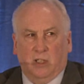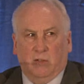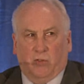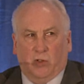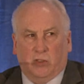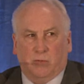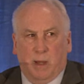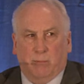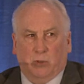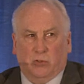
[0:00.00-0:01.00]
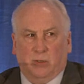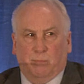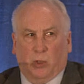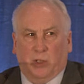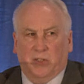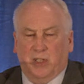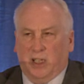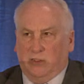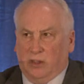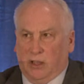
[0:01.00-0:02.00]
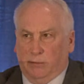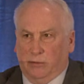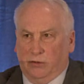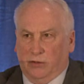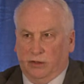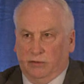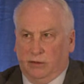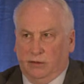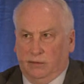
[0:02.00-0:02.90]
for its members employed in the National Ambulance Service.